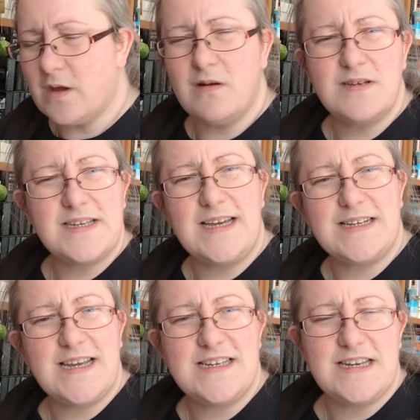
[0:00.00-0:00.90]
can't say I
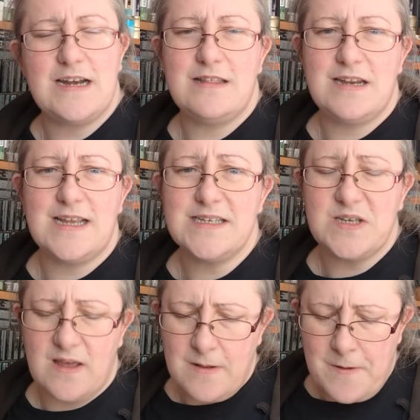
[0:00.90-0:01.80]
tasted anything
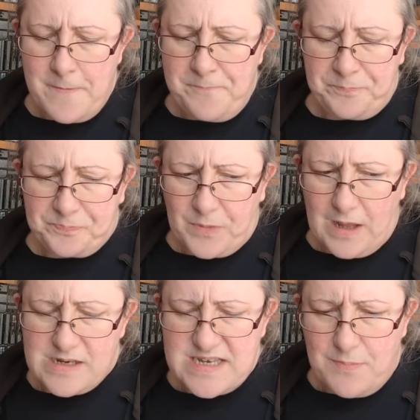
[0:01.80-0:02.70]
else
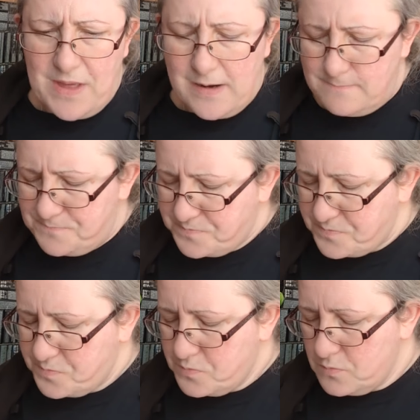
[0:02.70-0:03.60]
except that
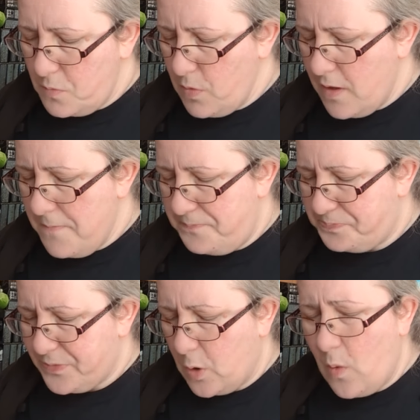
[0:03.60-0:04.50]

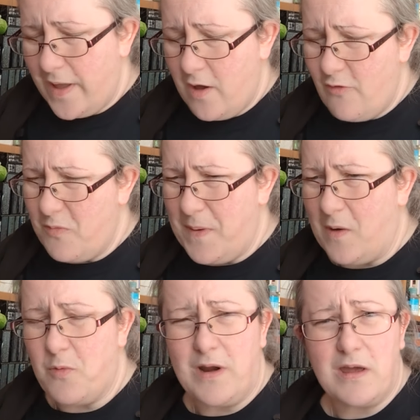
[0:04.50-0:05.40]
quite
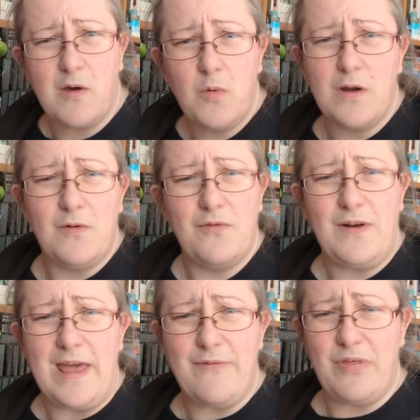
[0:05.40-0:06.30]
overpowering coconut
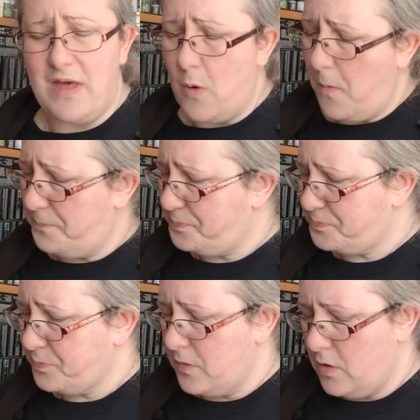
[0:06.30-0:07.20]
flavour though.
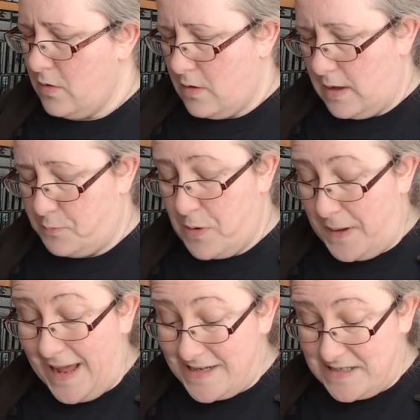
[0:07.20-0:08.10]
It
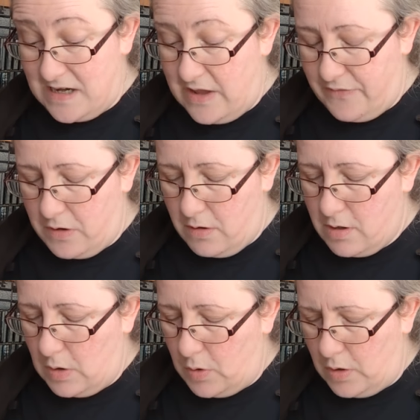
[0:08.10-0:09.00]
probably hasn't even got
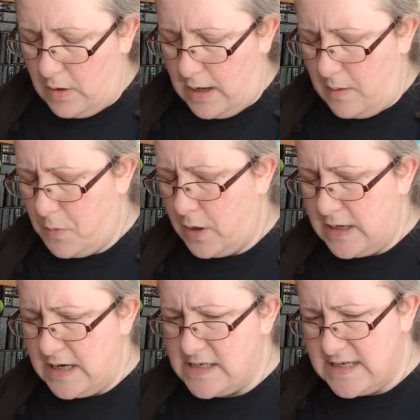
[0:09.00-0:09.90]
coconut in it, but
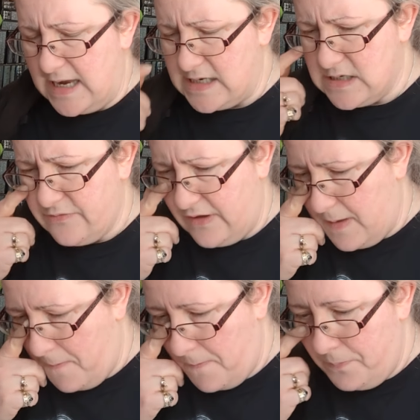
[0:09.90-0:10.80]
it did taste of
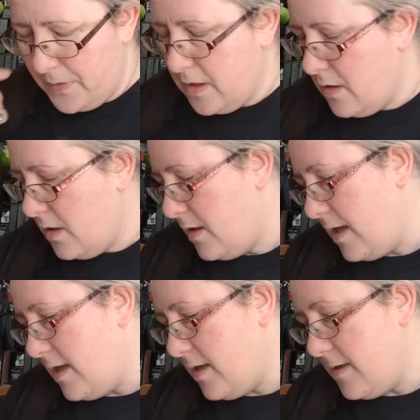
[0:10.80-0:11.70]
it.
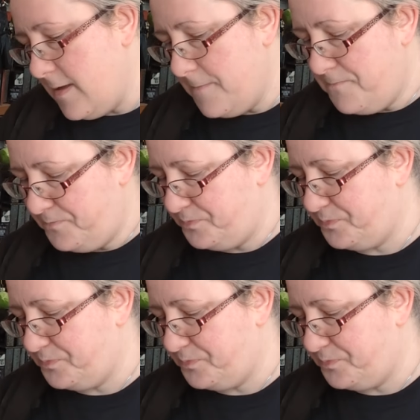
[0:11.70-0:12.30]
Um,